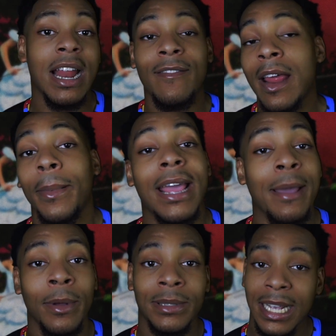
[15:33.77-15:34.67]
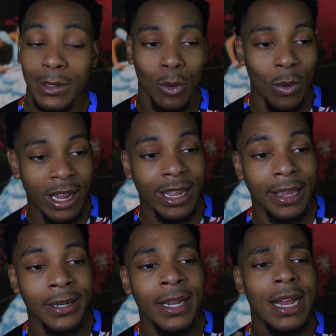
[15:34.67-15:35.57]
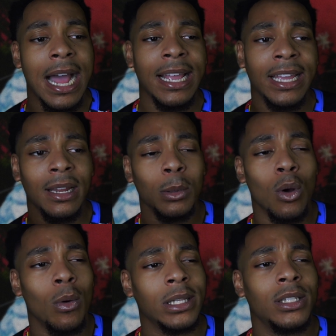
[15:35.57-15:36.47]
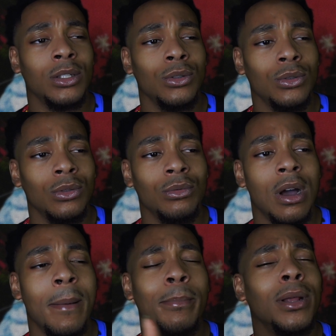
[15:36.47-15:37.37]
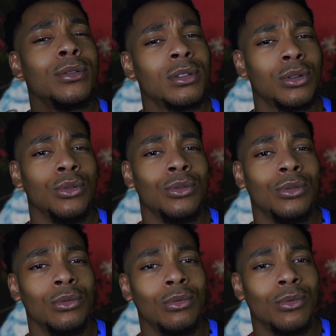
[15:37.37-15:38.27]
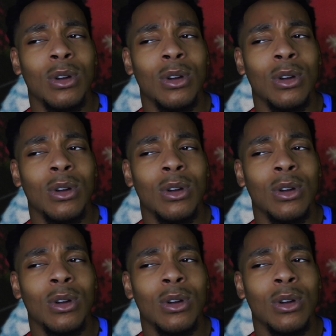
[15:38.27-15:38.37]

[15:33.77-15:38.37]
After I became obsessed with Wicked, I ended up going to a middle school.